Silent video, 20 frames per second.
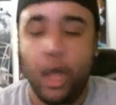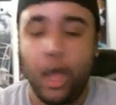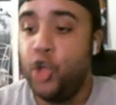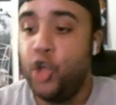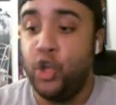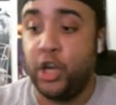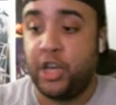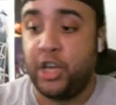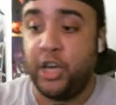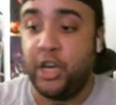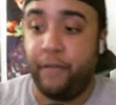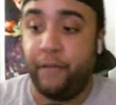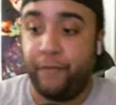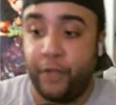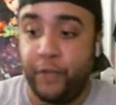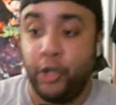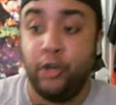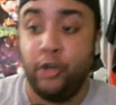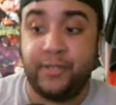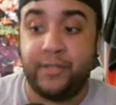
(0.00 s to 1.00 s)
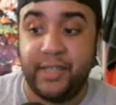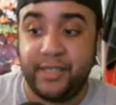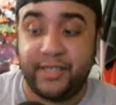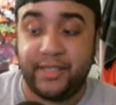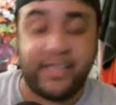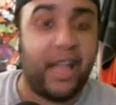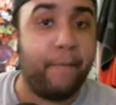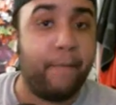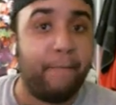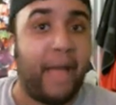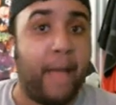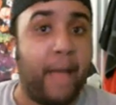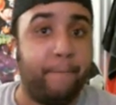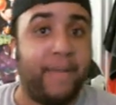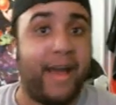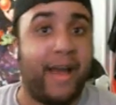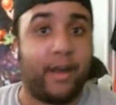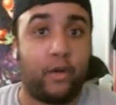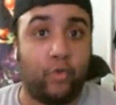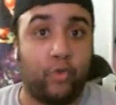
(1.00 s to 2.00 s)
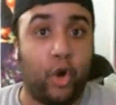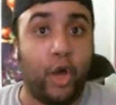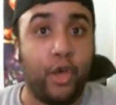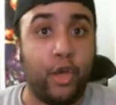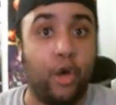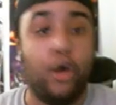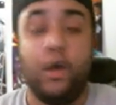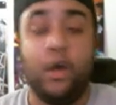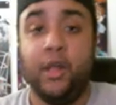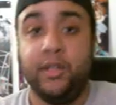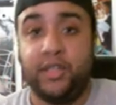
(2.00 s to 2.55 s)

You could have used this 10-man battle royal